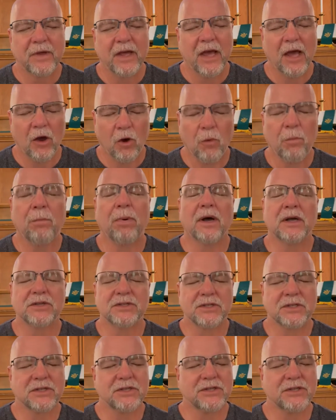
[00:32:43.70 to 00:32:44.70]
Help
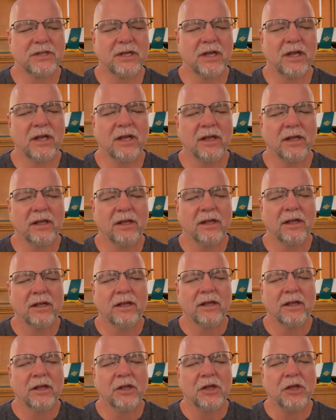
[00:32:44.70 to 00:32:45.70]
us to see
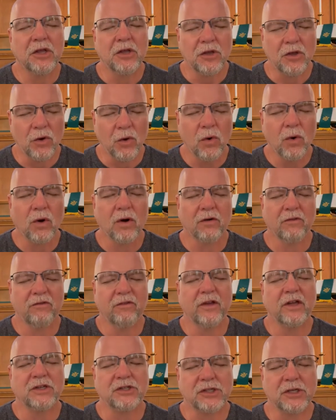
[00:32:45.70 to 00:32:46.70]
your
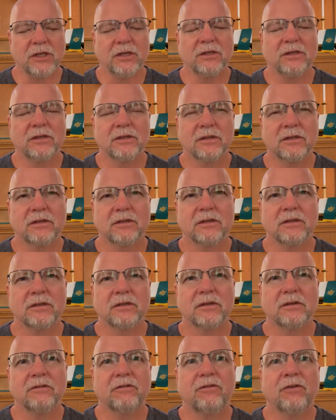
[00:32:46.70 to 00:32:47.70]
vision
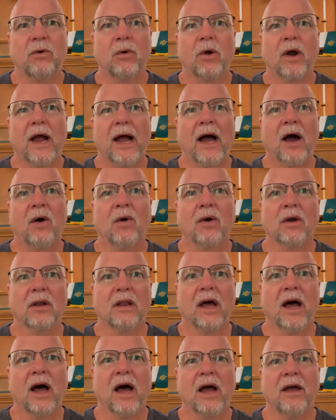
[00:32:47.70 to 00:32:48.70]
for our
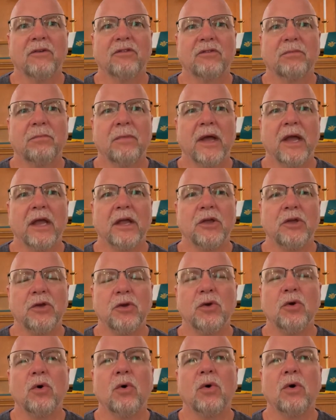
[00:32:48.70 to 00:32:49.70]
lives. May
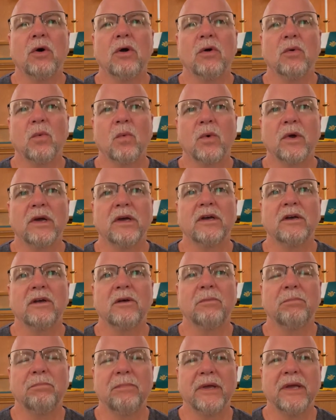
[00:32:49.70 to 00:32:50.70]
your
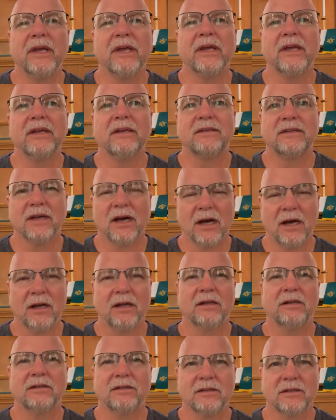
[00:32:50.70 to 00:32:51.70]
will be
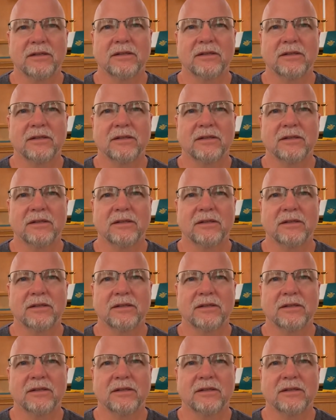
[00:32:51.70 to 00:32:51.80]
done